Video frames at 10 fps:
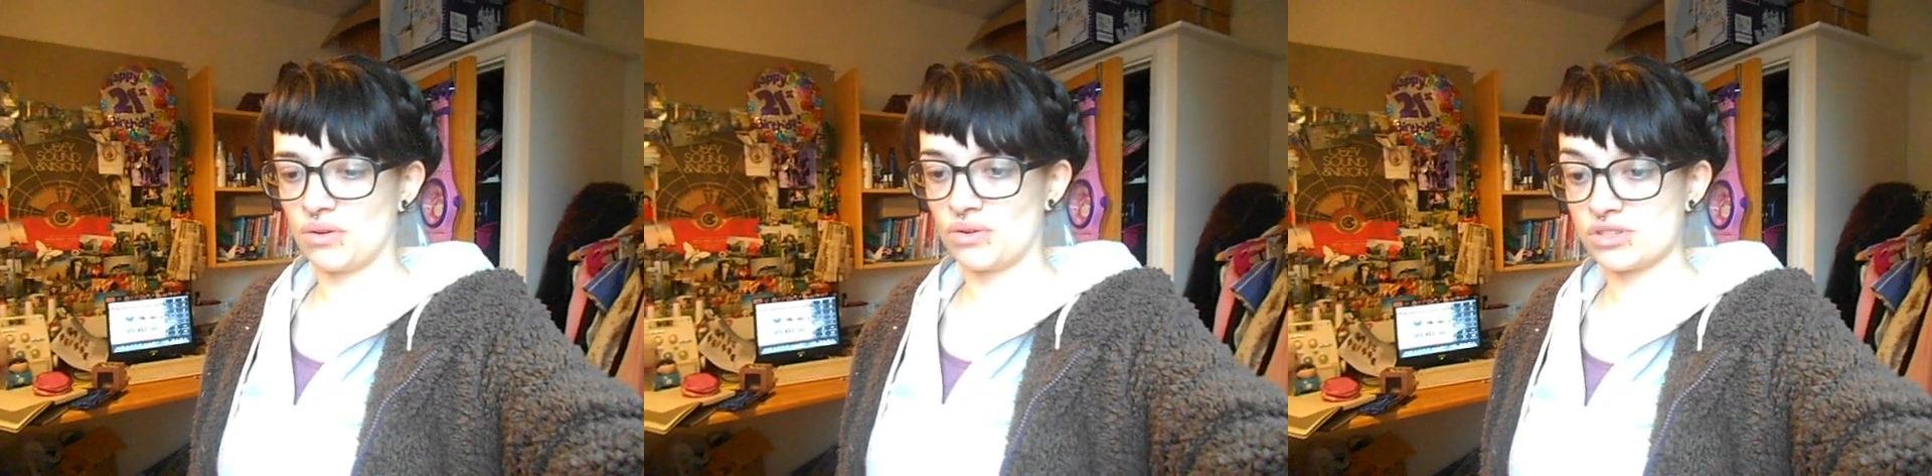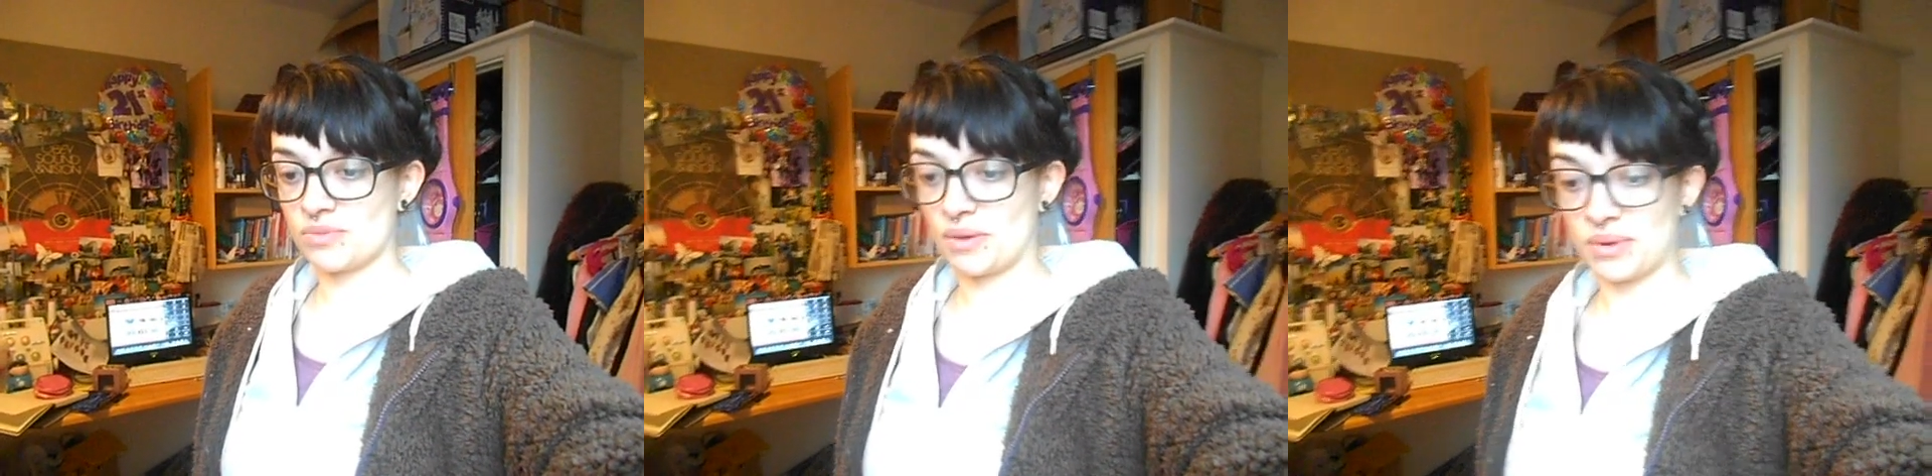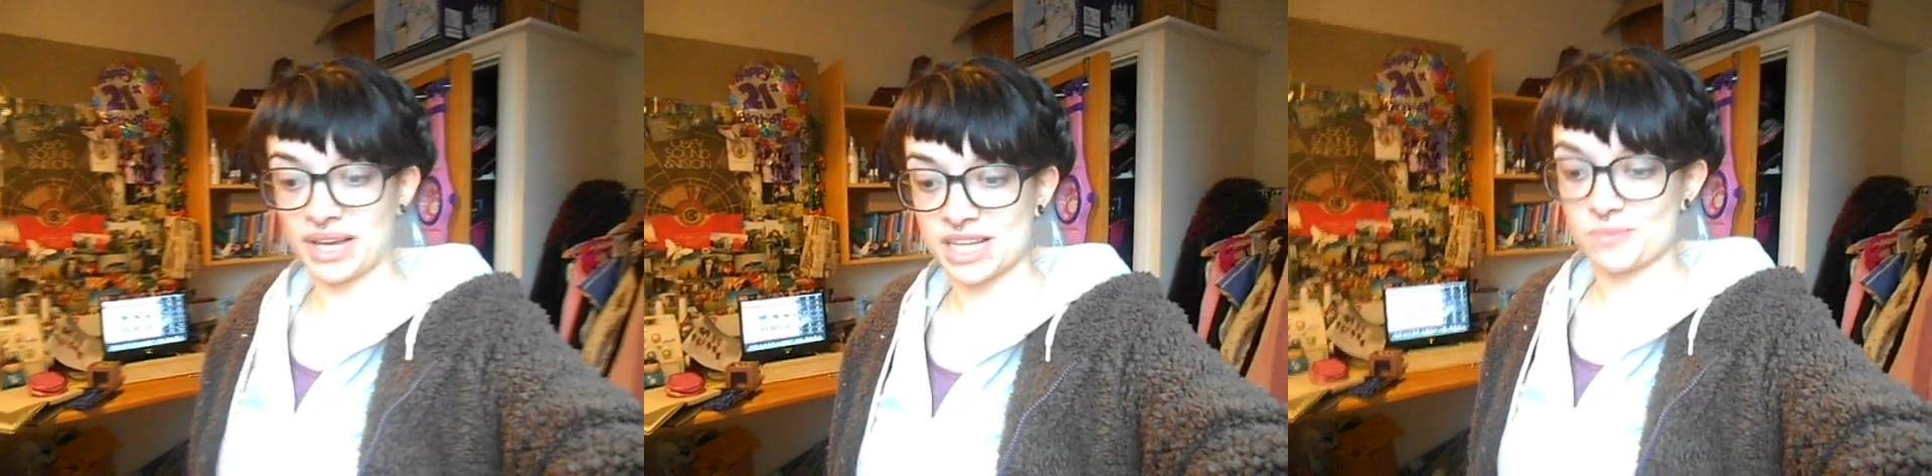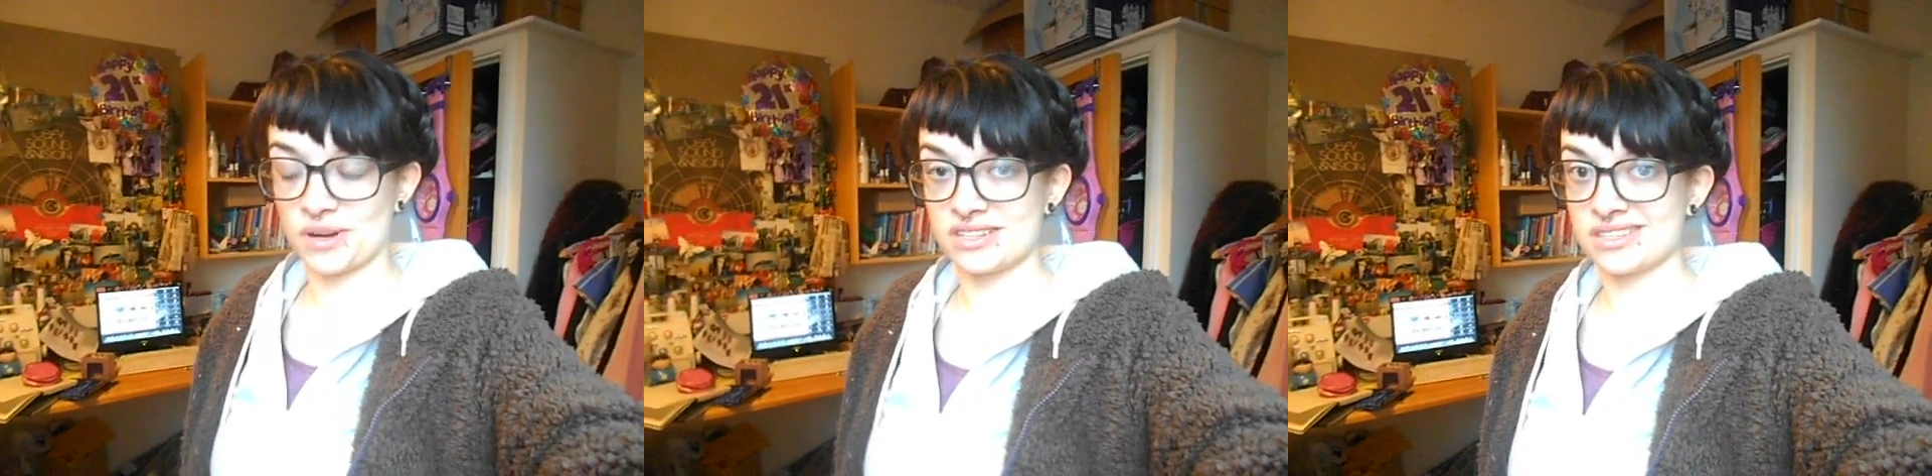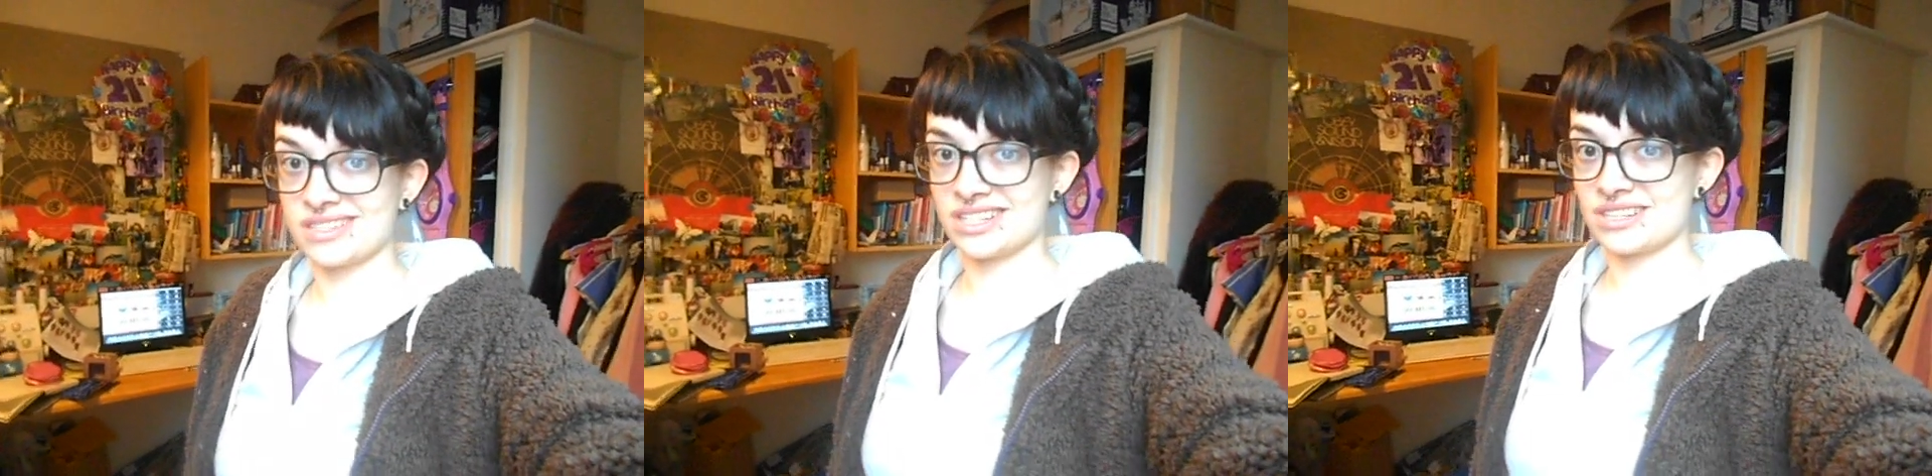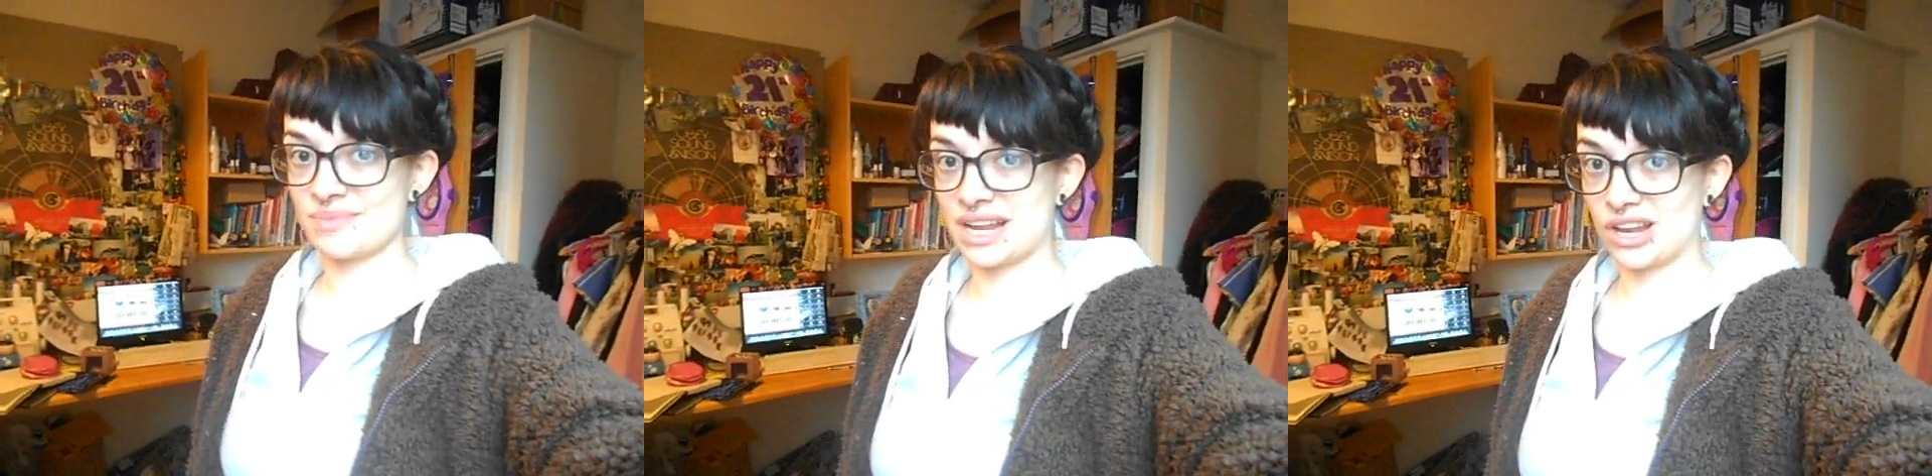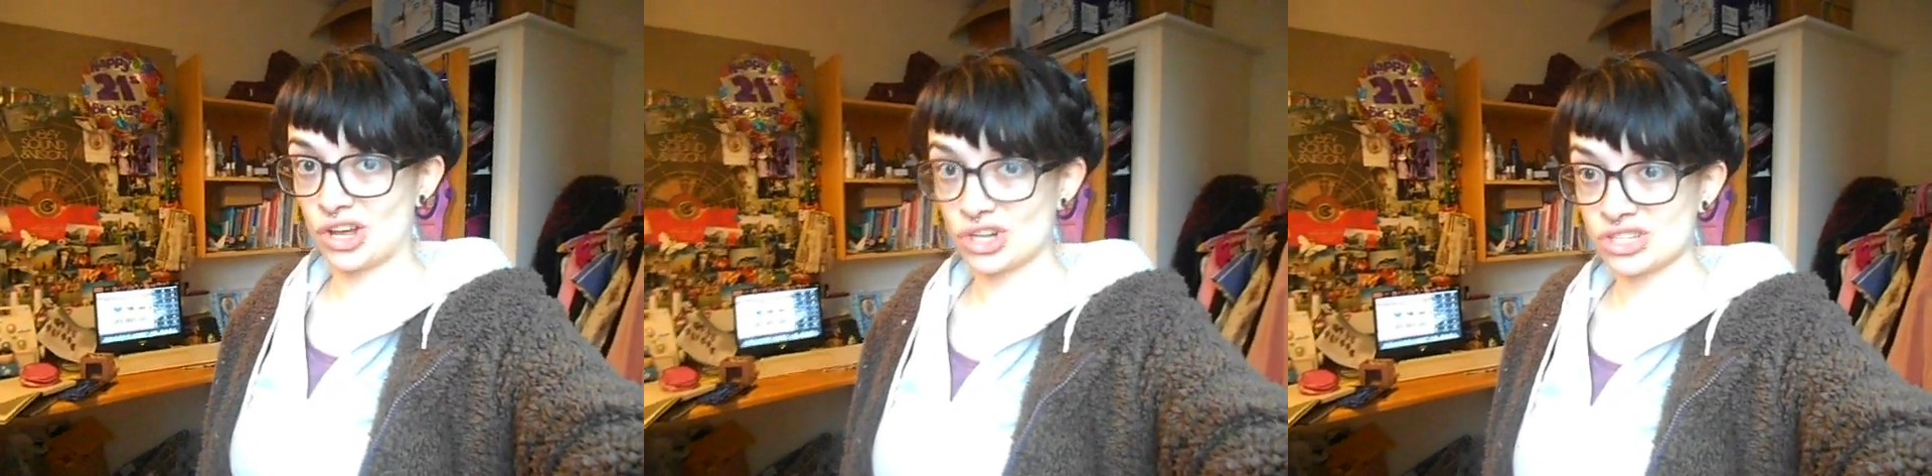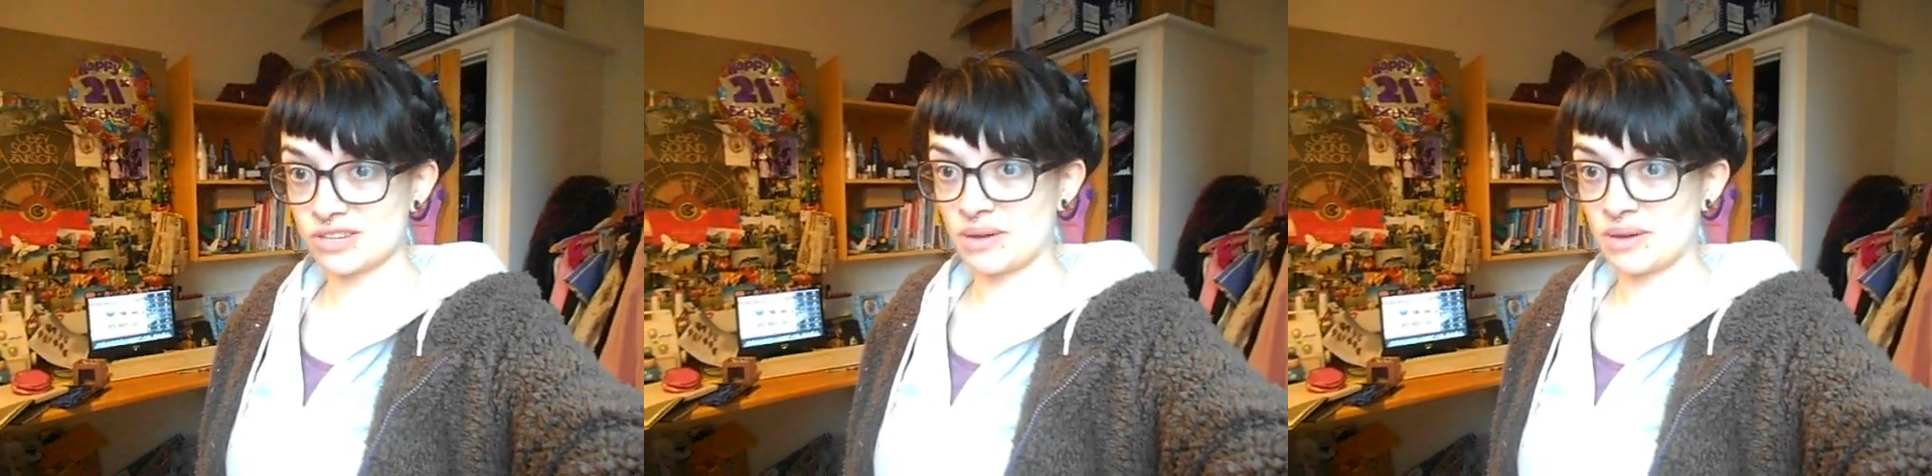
Also, my work experience is teaching me a lot